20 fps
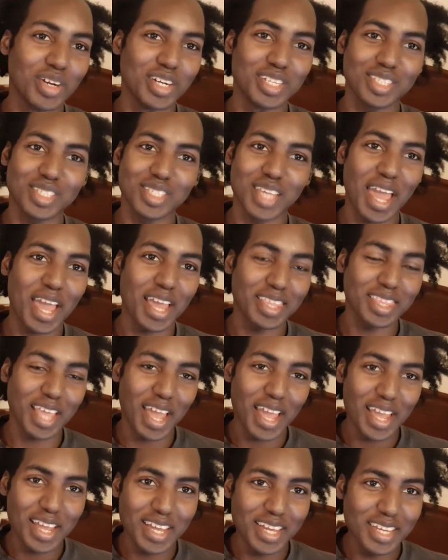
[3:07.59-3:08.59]
And the sad
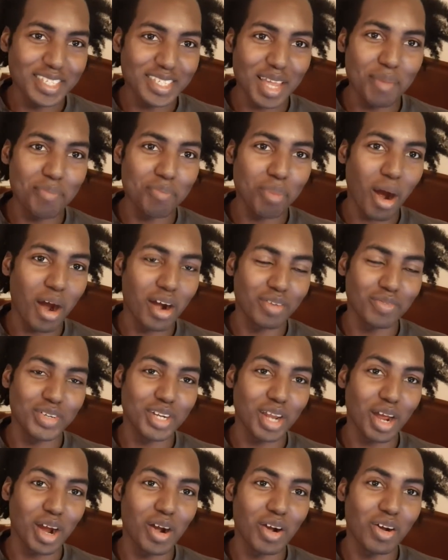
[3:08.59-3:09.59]
thing is, they part of a
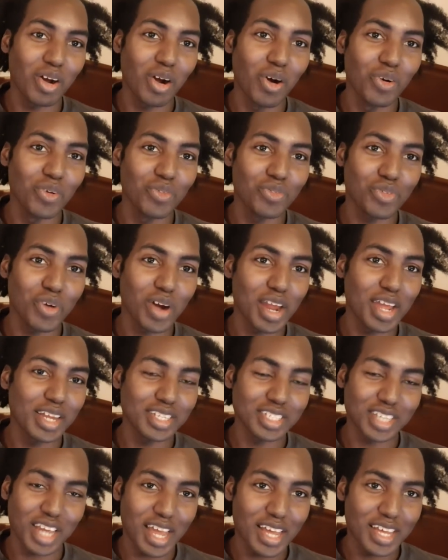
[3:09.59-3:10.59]
darn gone
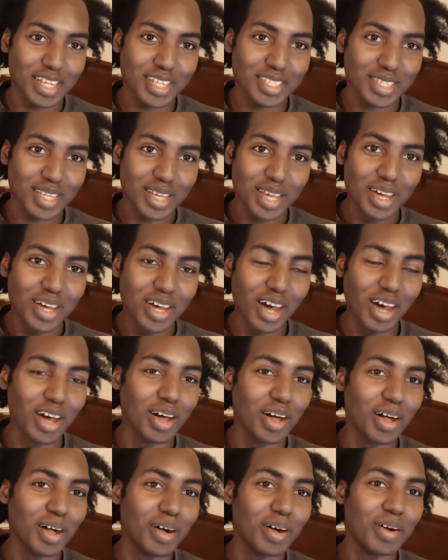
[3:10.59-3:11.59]
franchise.
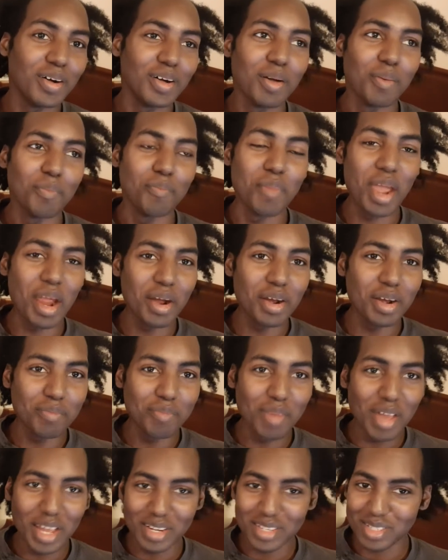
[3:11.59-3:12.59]
Married to
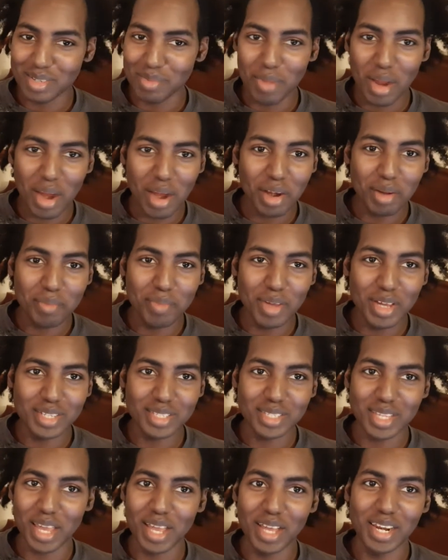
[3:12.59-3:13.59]
Medicine,
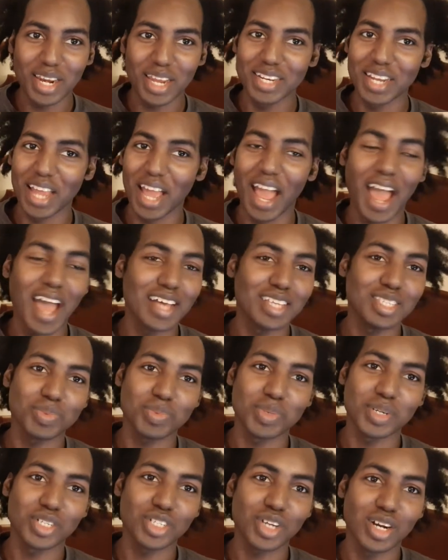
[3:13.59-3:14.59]
LA, I
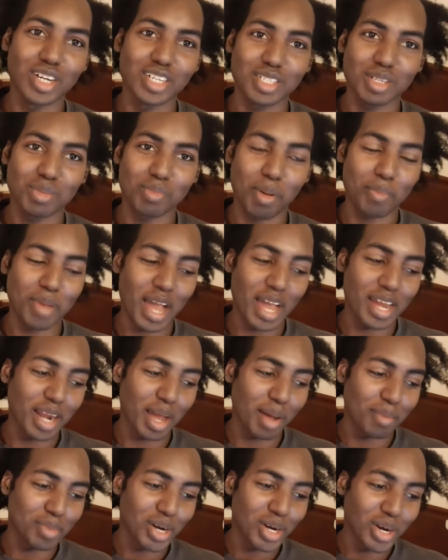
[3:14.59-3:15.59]
swear, charged to my mind,
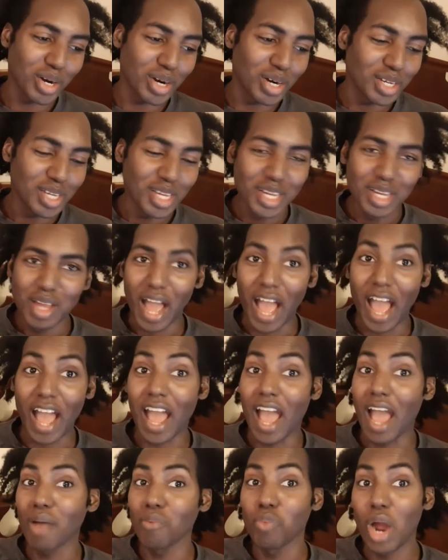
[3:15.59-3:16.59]
not my heart.
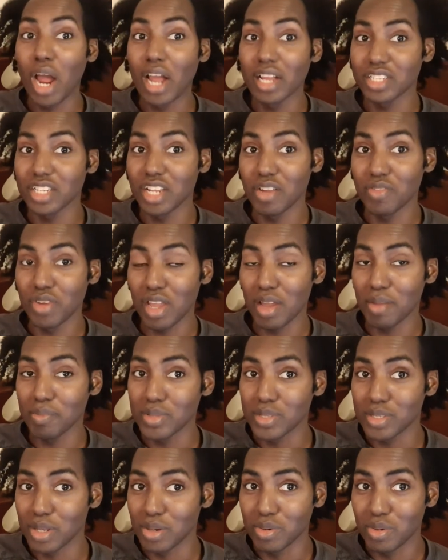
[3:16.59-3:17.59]
I watched every
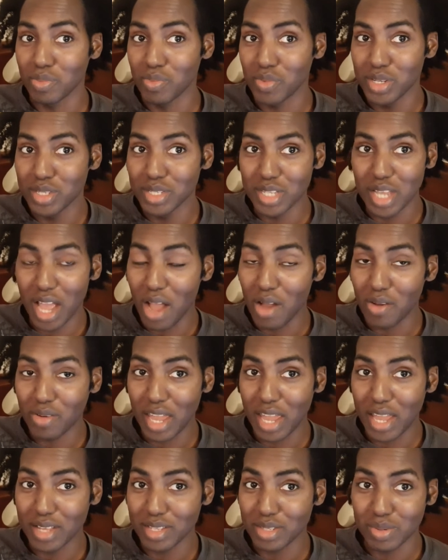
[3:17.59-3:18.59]
episode. The reason y'all
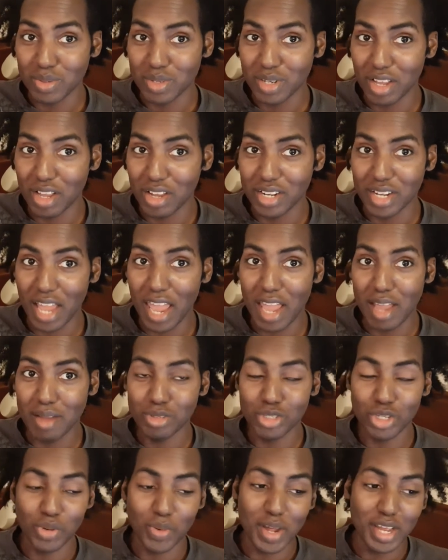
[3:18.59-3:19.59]
canceled that
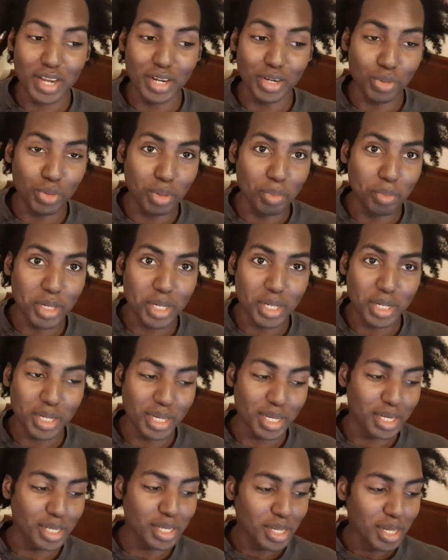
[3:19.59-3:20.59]
damn show ain't due to me,
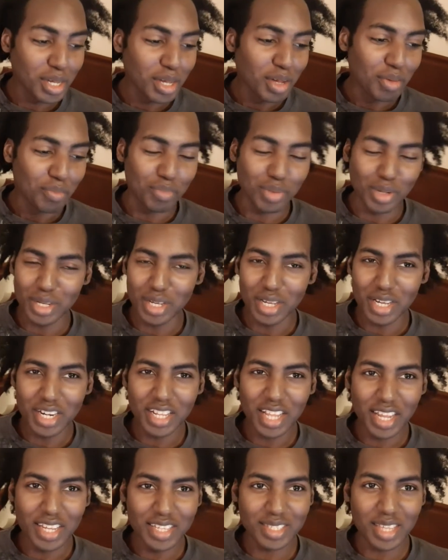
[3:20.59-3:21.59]
honey. But
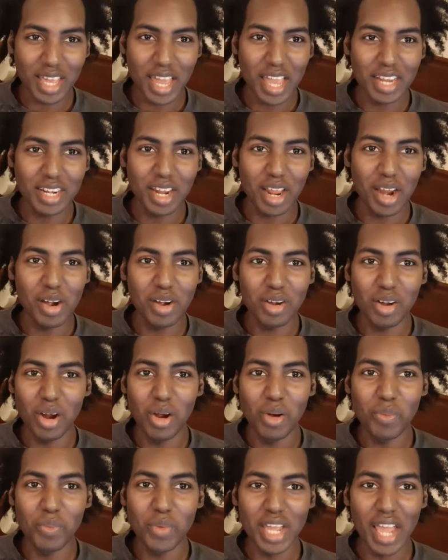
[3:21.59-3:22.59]
honey, they said, darn
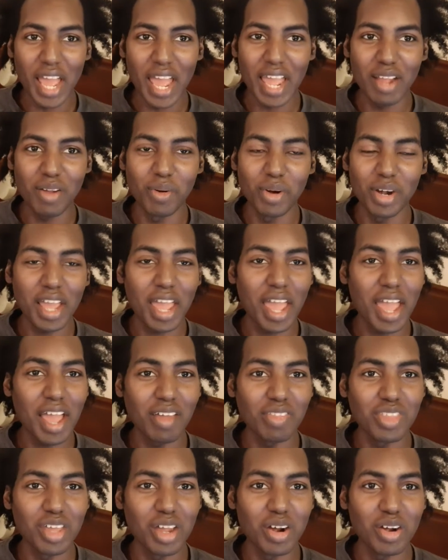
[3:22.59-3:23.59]
gone, we ain't gonna
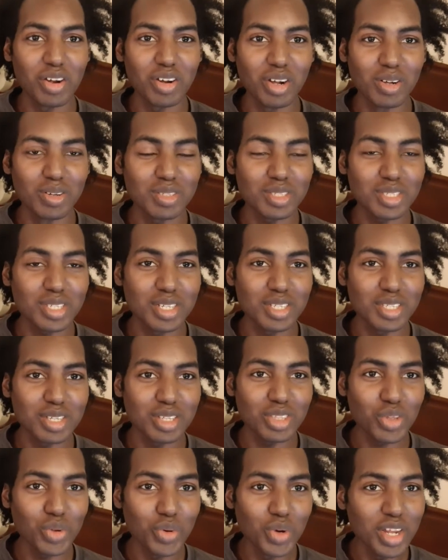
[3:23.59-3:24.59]
have darn gone
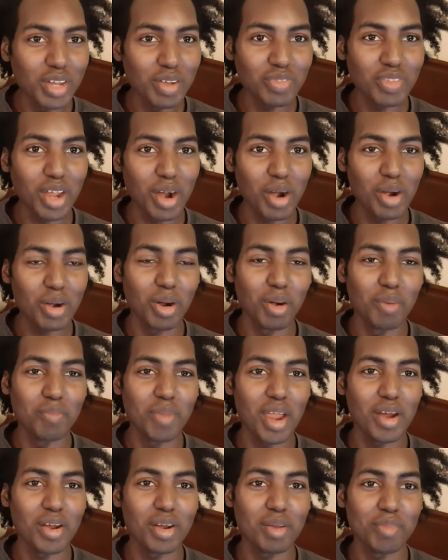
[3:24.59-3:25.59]
season 3 of darn gone
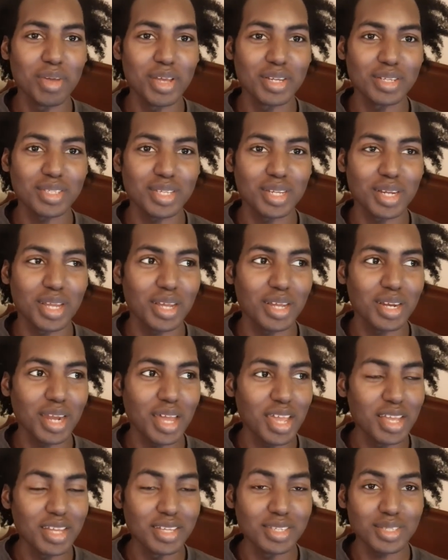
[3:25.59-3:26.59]
Married to Medicine
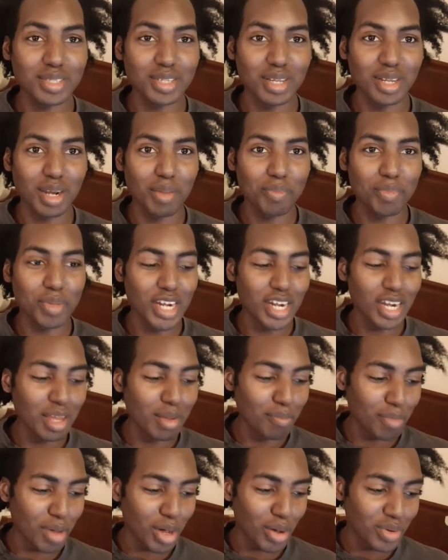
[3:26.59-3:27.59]
LA. It's still up in
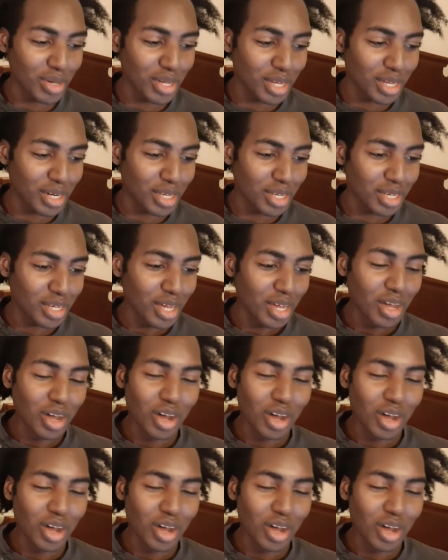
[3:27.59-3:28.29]
limbo, honey.